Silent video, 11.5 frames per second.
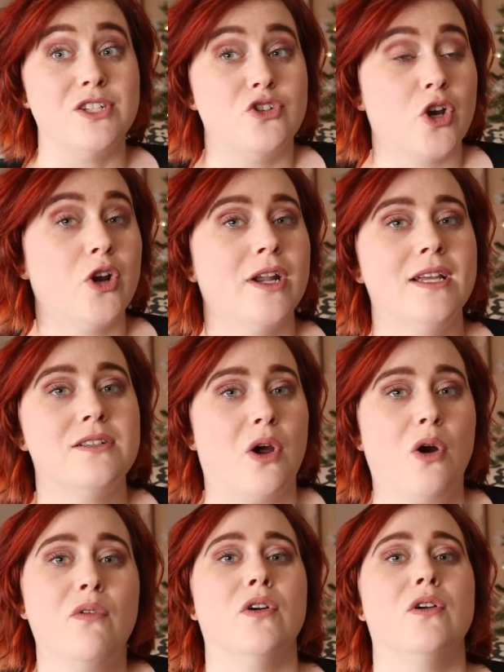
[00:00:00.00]
journey is
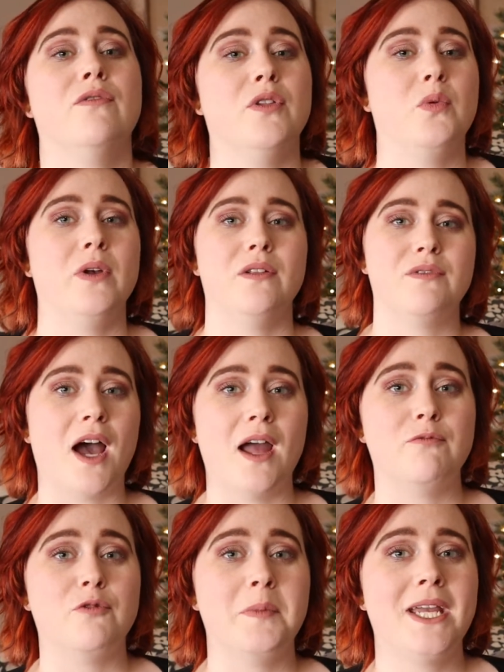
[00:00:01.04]
over for The Wheel of
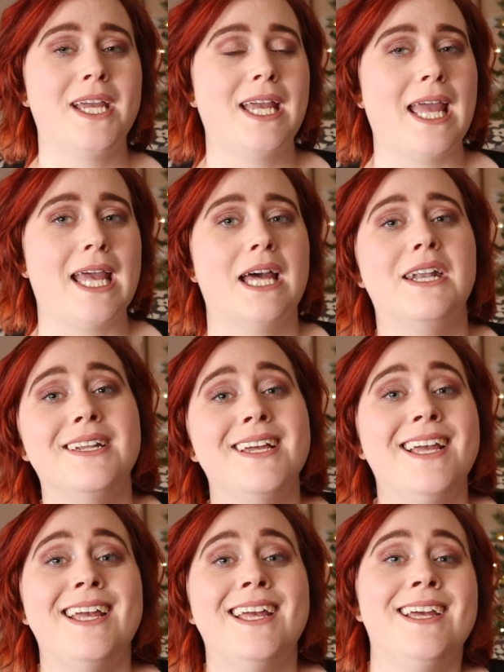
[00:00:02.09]
Time for me, and
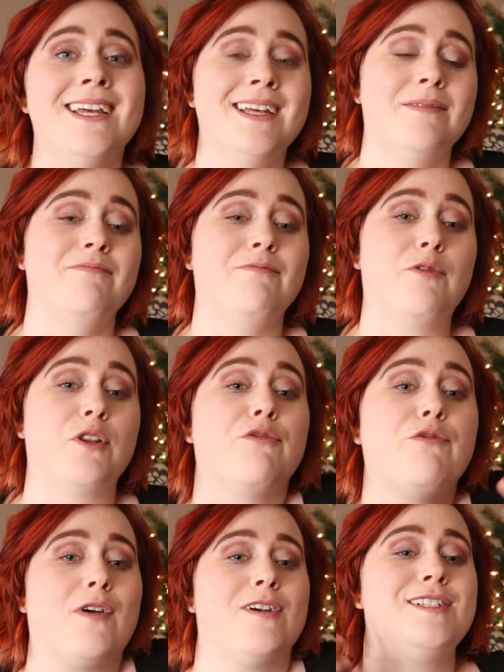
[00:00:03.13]
for the
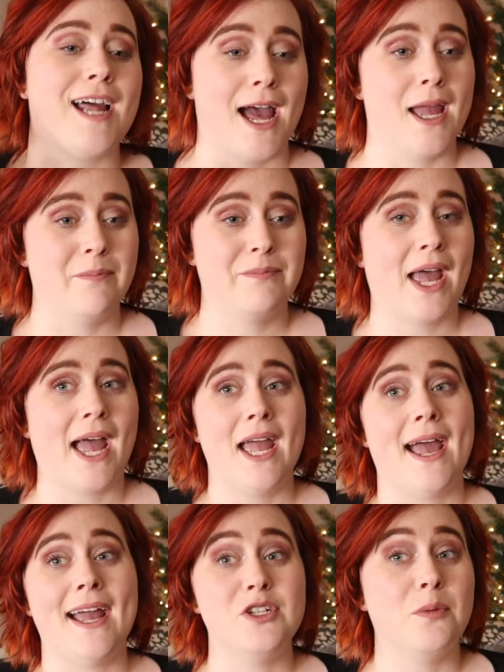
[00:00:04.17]
first time.
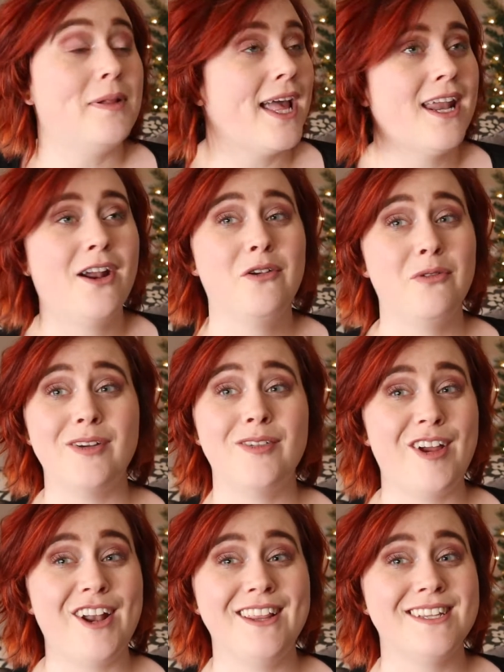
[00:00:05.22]
I do plan on
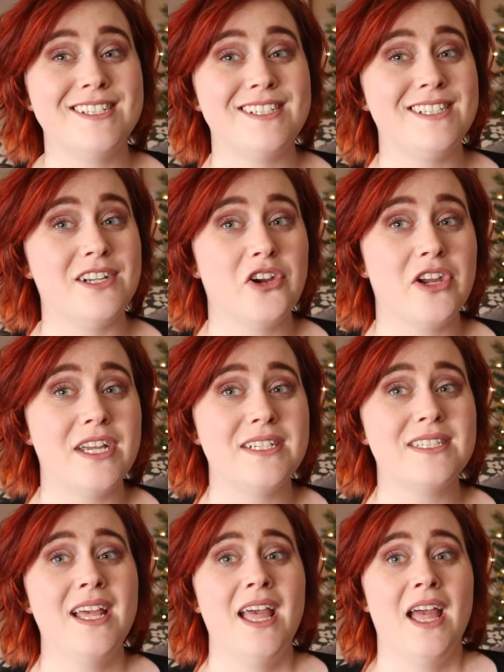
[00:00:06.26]
rereading this
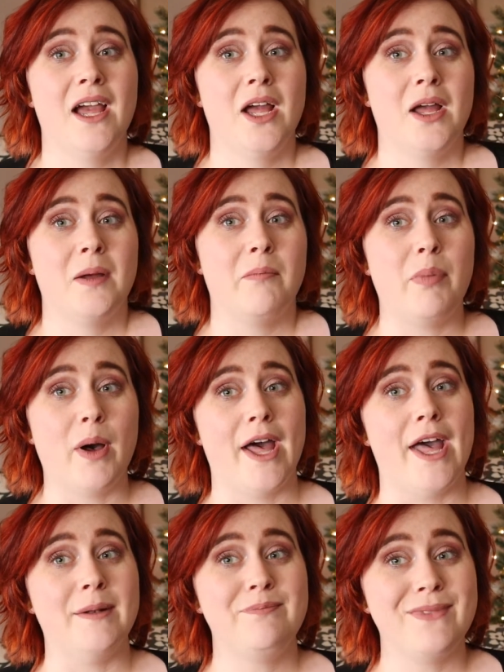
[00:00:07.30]
series,
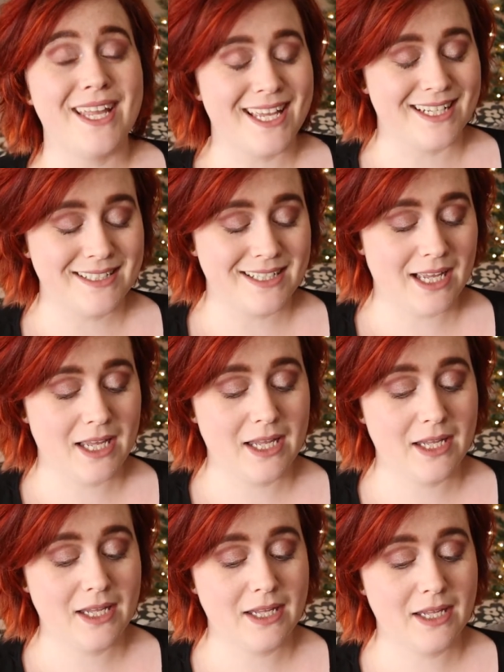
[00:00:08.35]
but
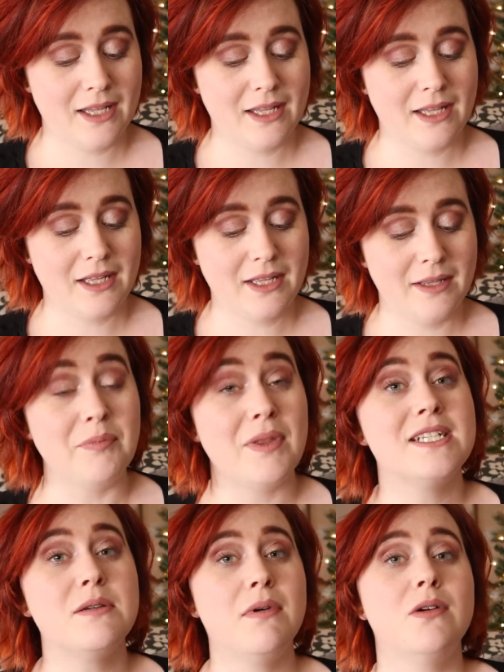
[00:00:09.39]

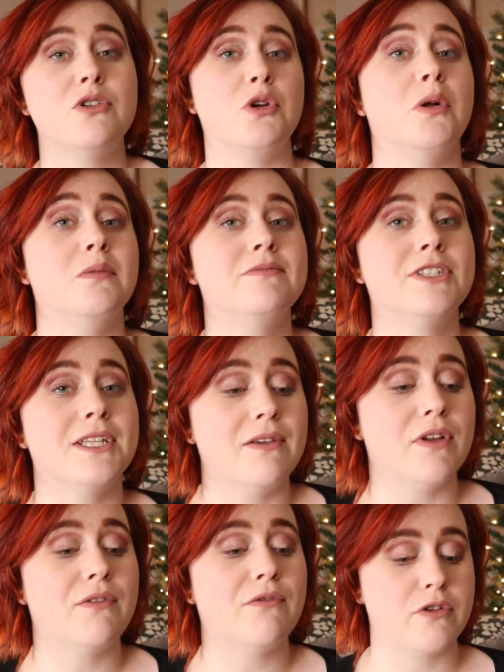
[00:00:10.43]
it's emotional to
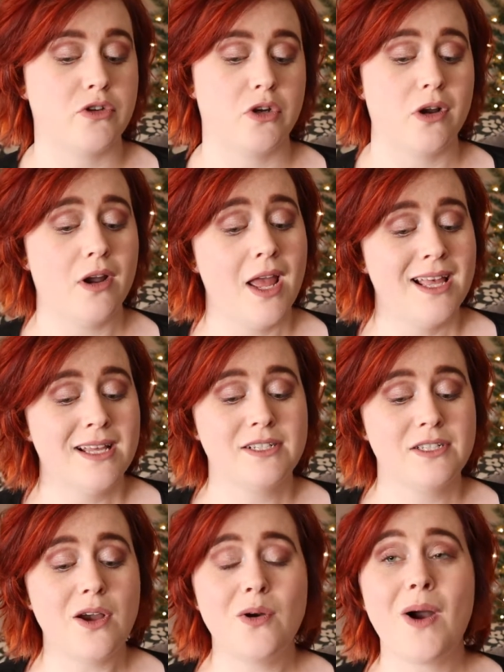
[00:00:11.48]
leave it for sure.
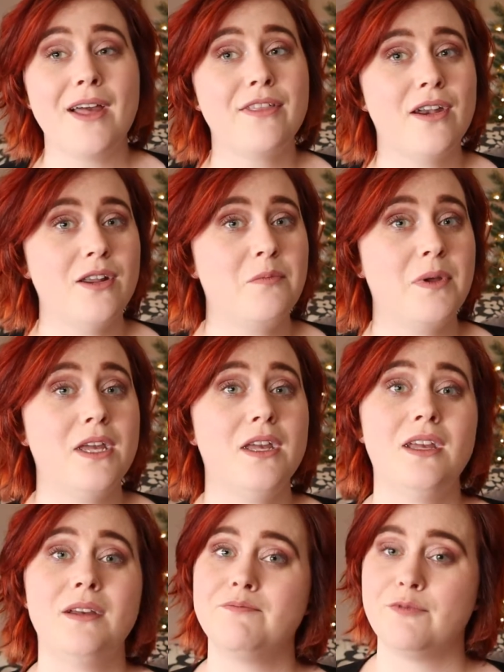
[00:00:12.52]
So I thought it'd
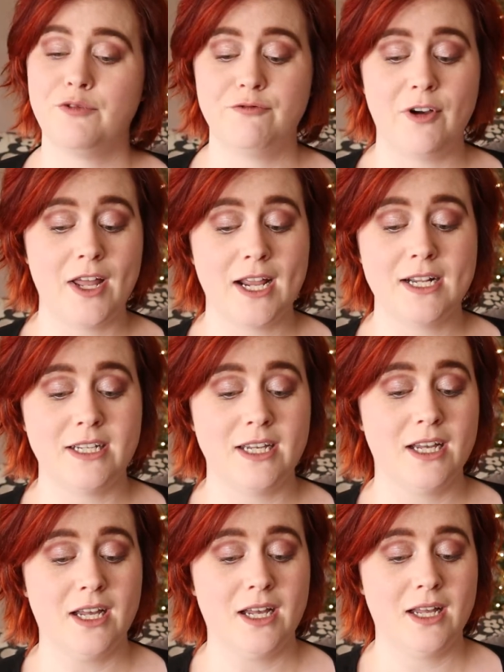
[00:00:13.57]
be a fun
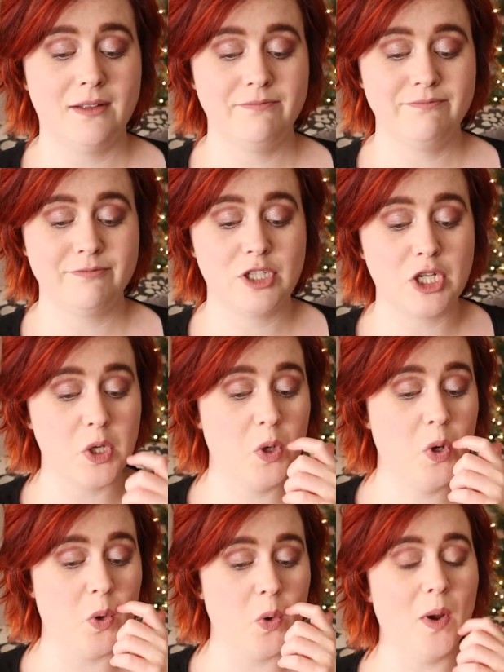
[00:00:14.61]
idea
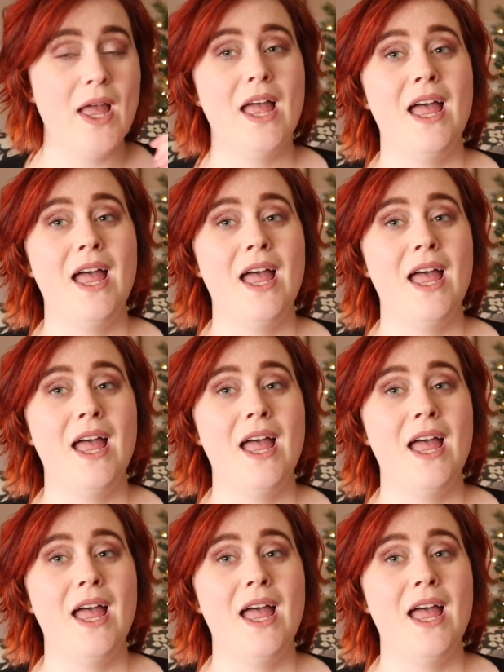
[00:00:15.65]
to